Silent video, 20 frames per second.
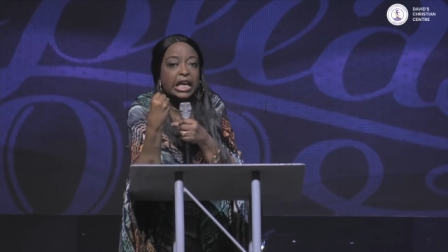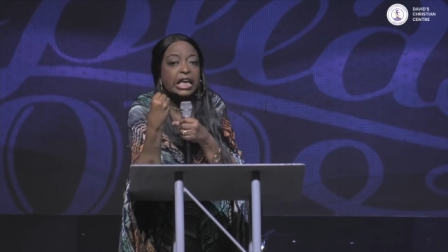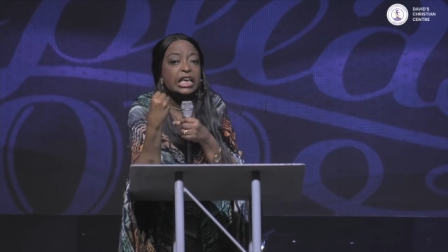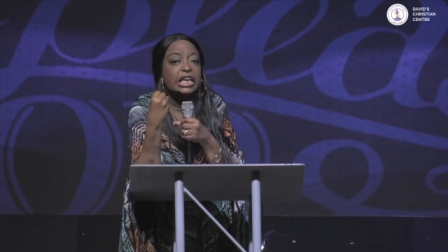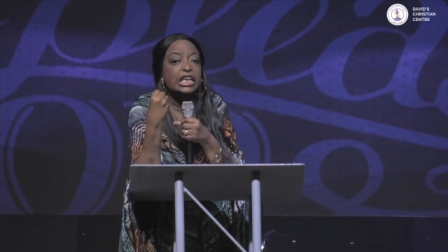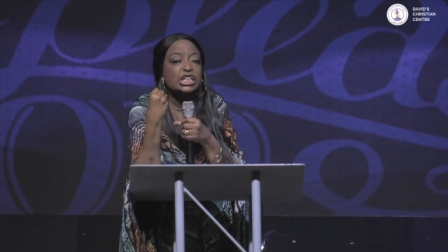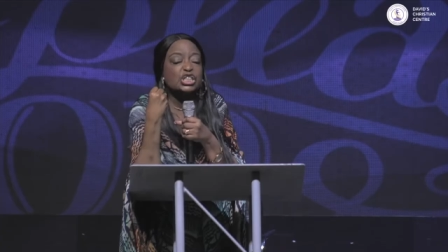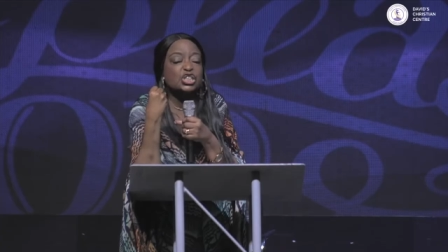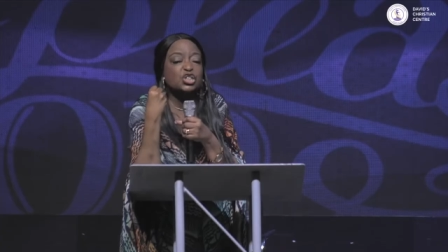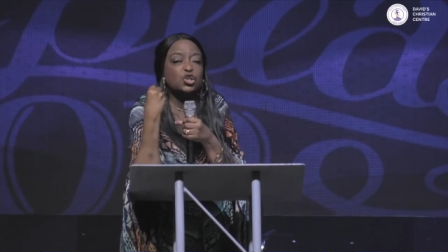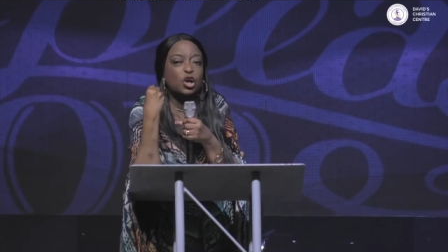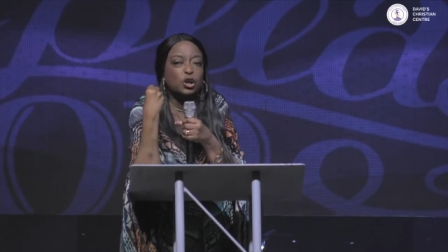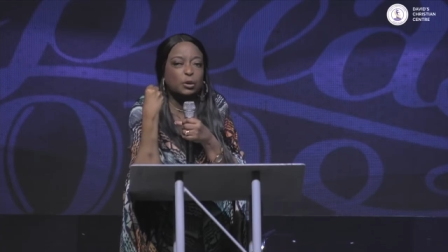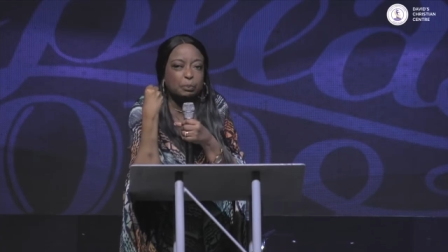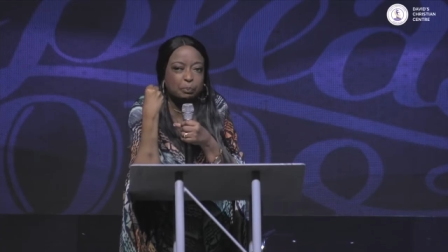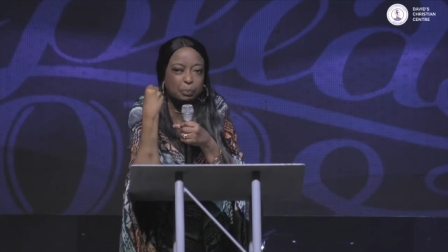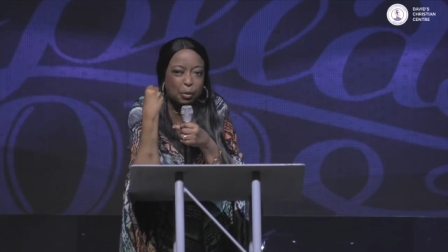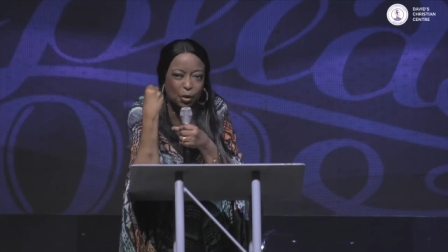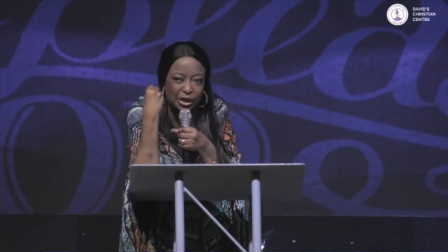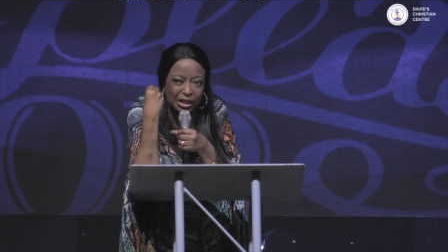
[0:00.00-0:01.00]
He is
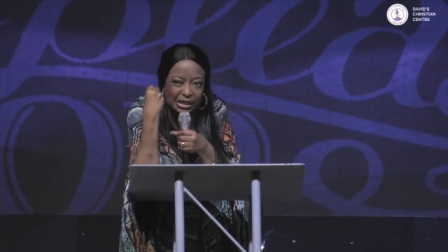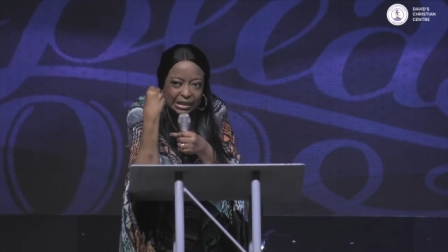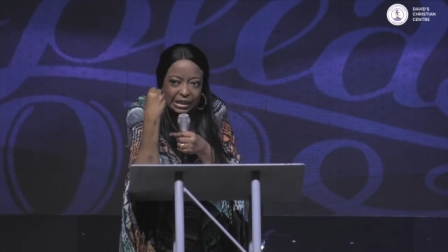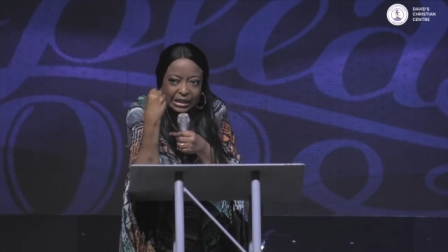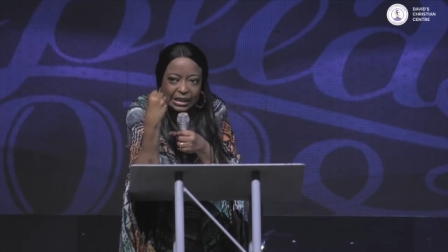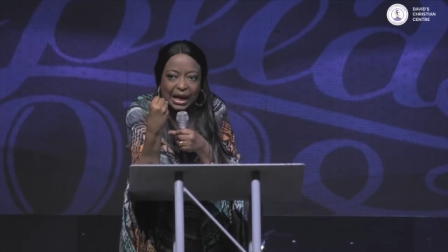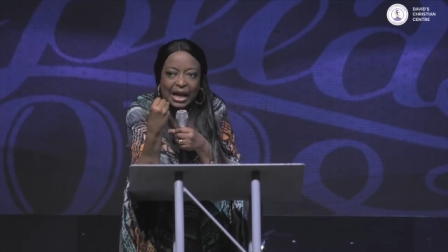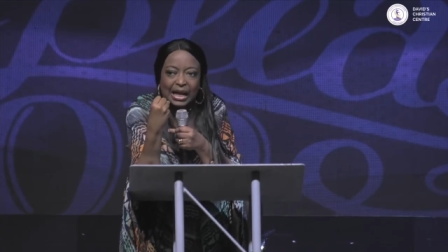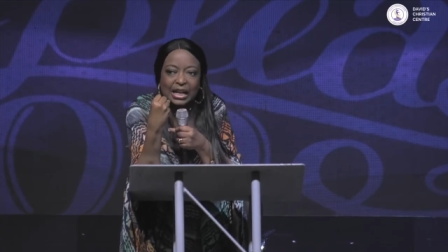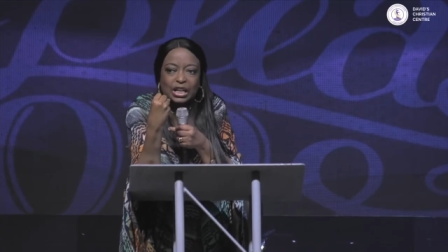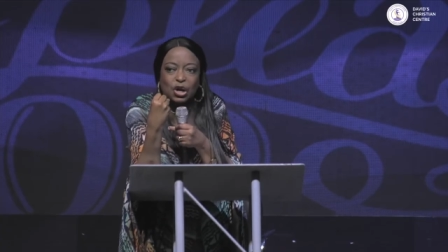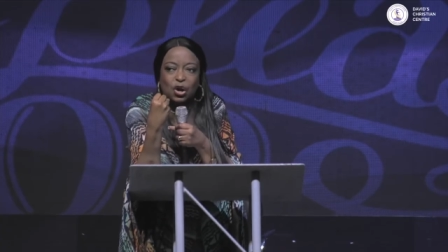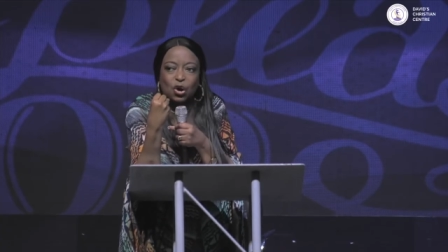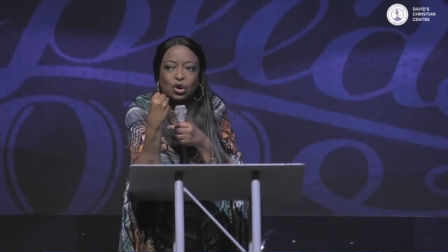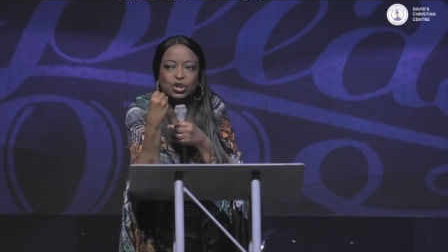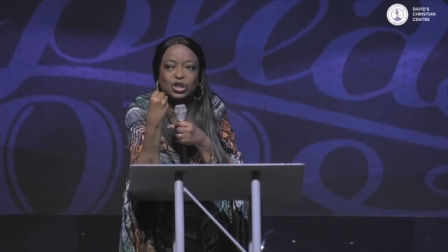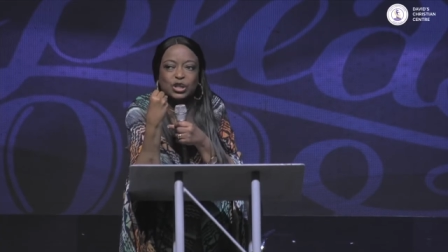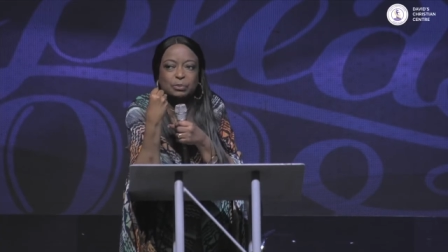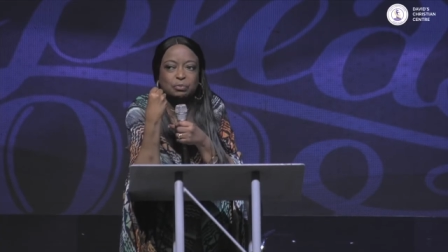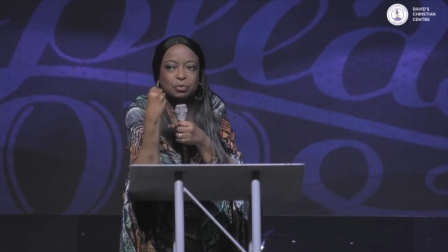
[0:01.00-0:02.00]
not politically
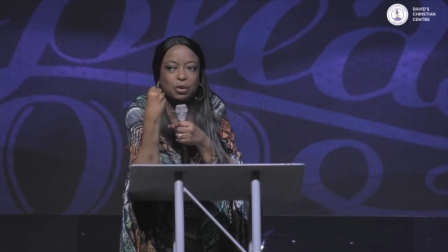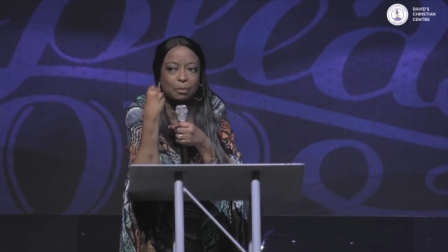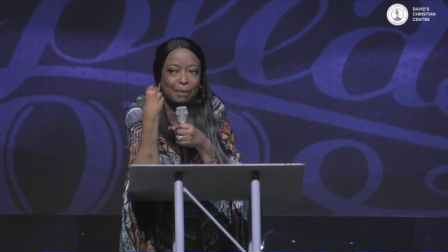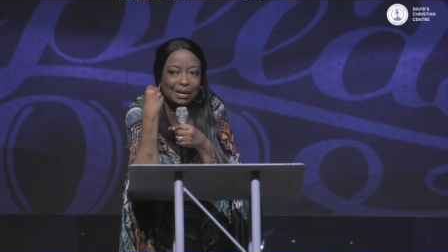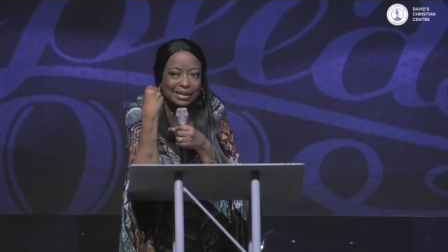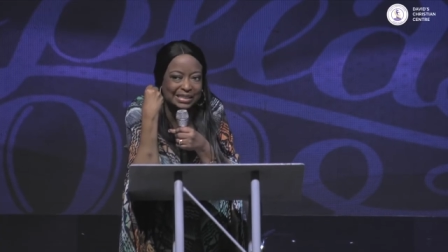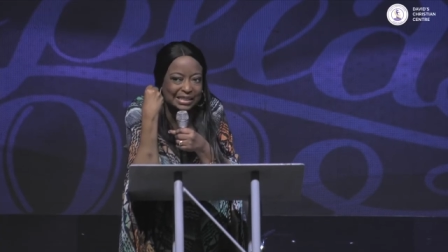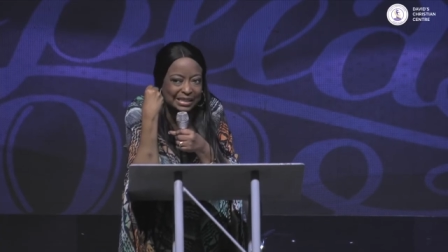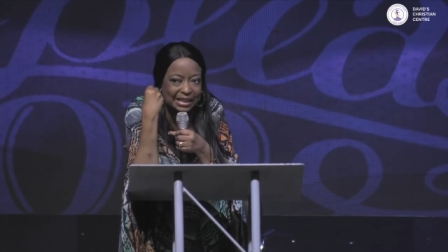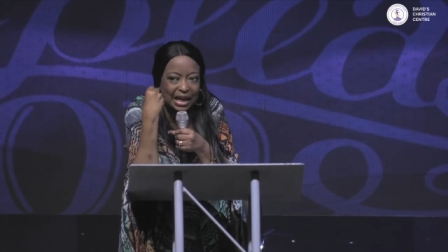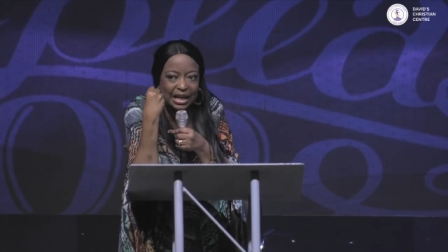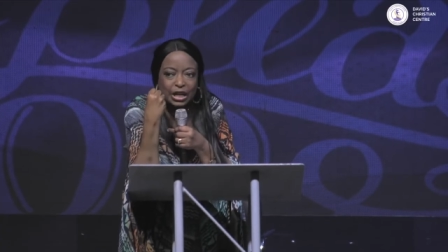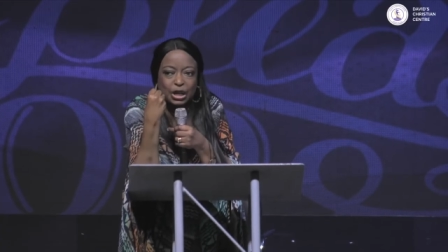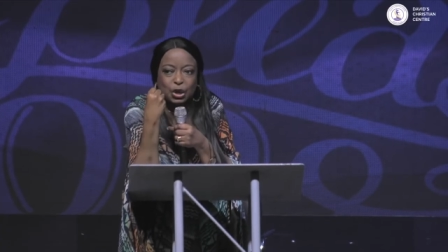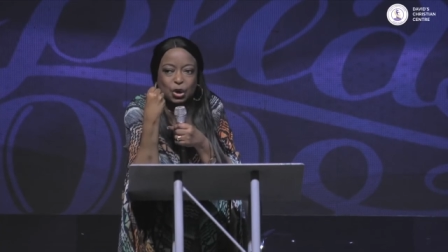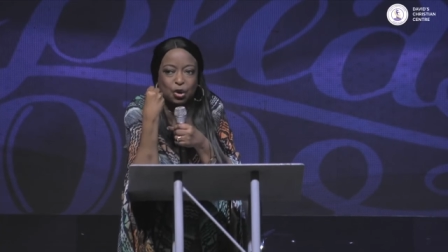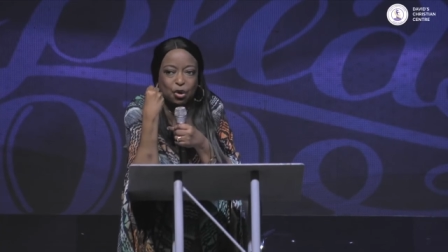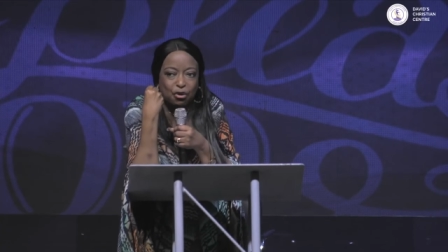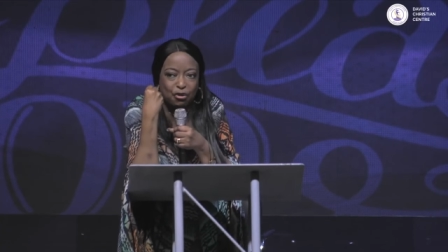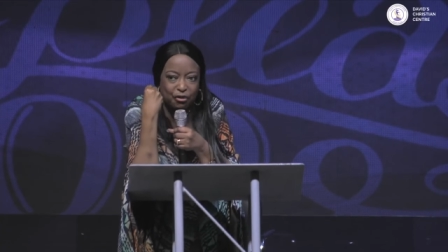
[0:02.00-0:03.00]
or
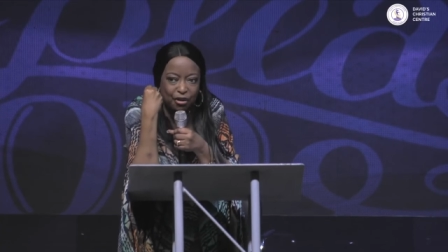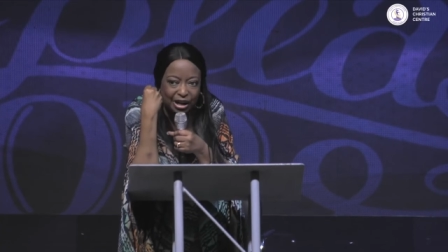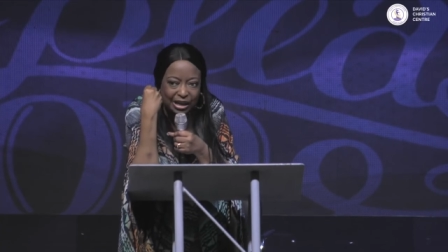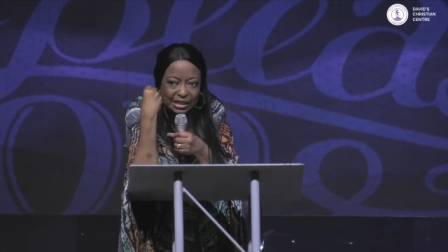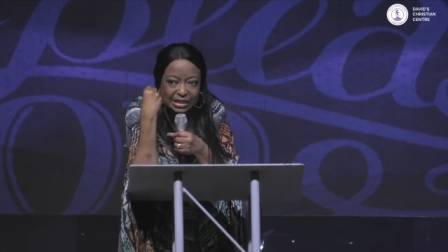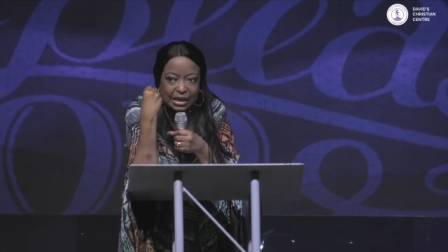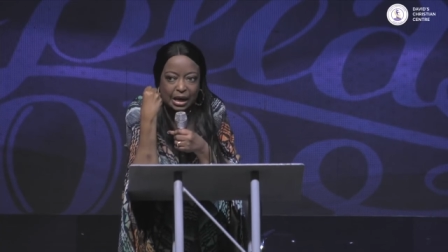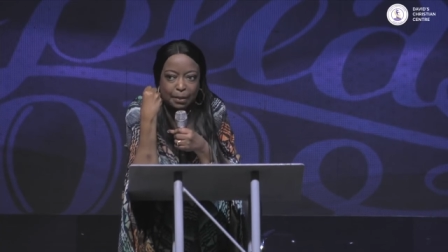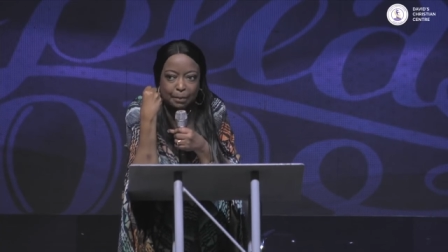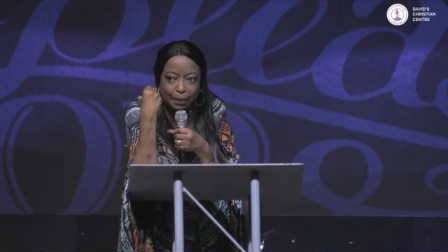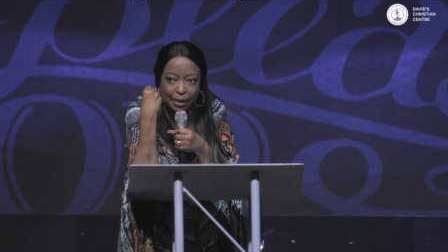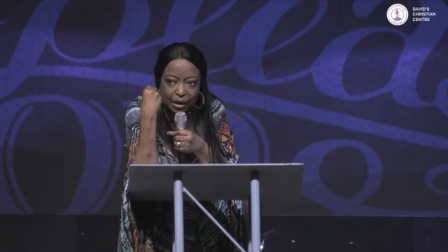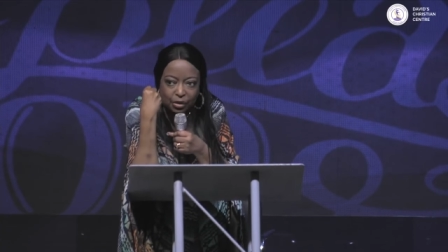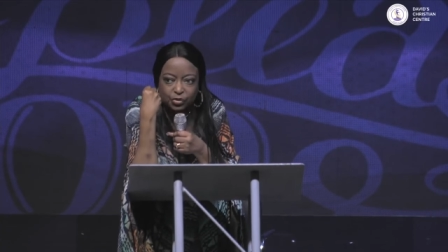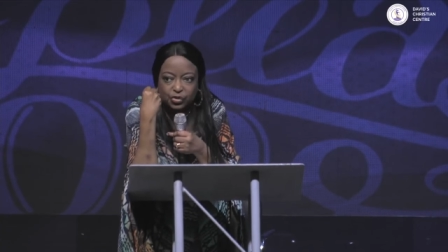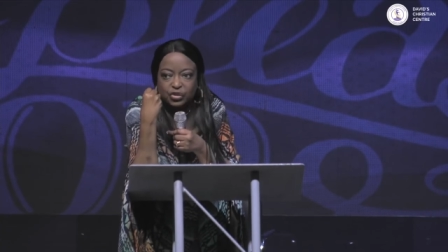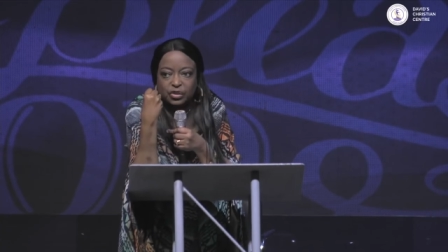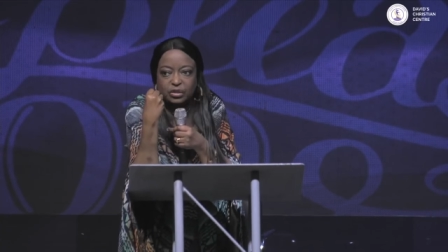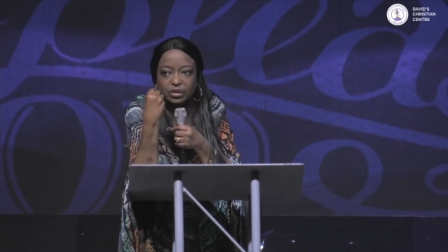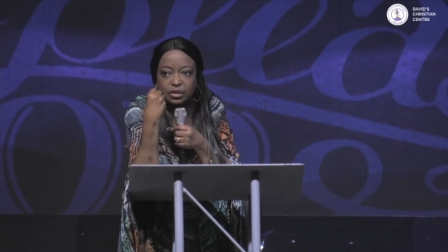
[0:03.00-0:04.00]
diplomatically correct
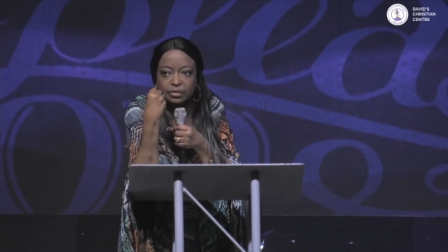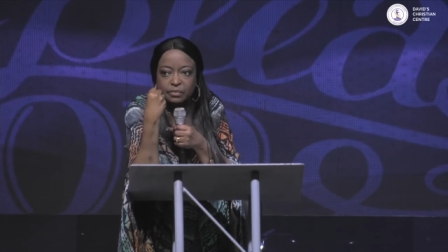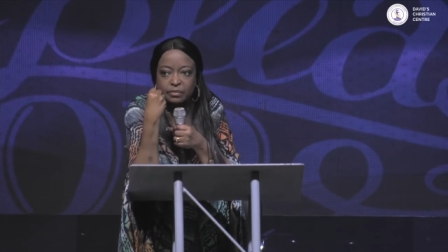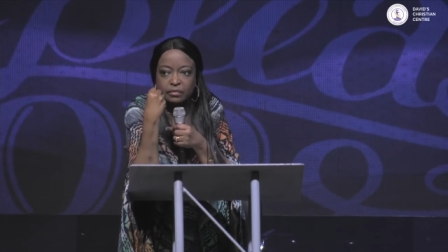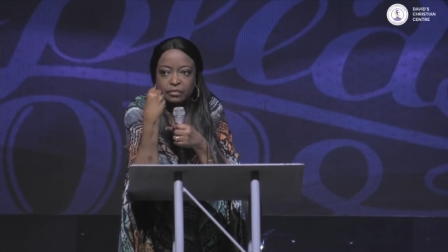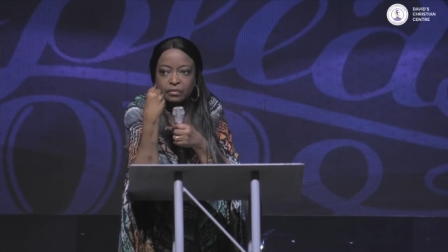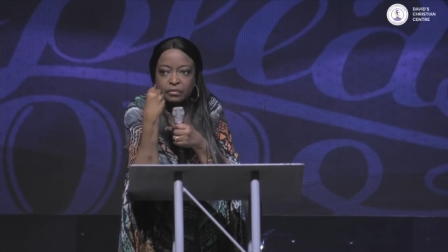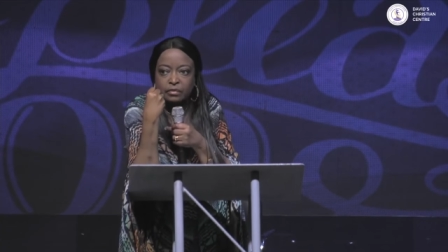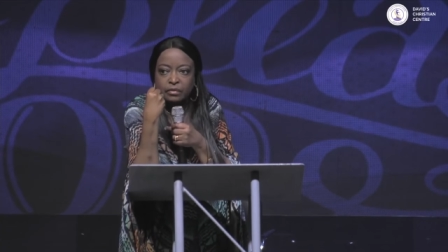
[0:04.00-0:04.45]
about it.